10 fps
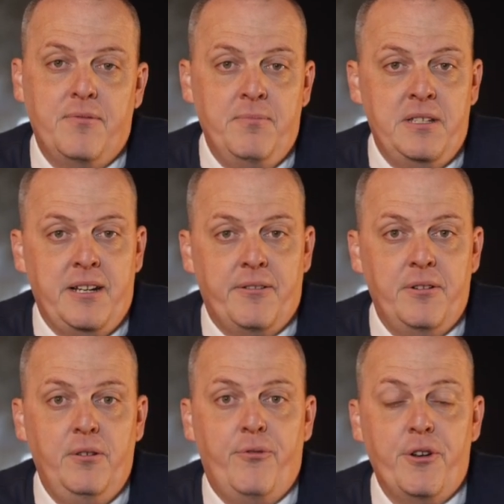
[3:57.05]
of
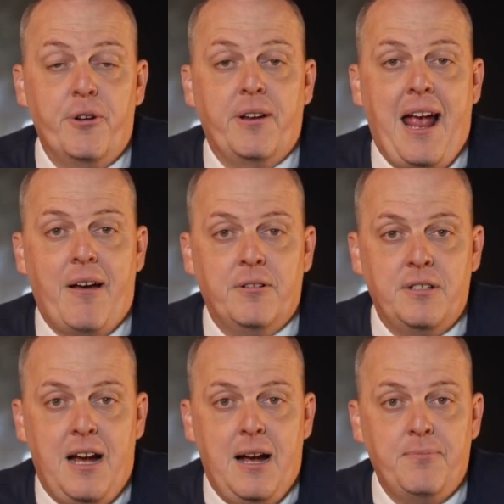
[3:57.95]
material for your
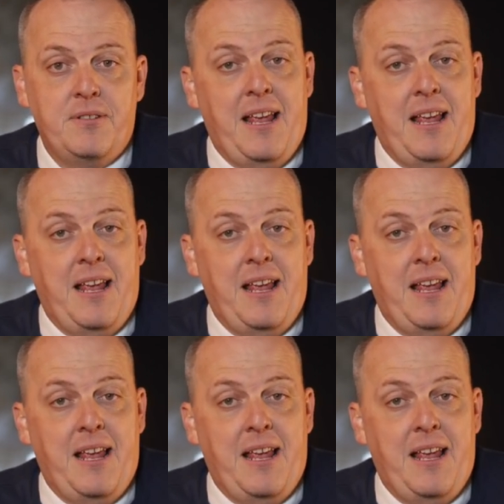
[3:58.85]
countertops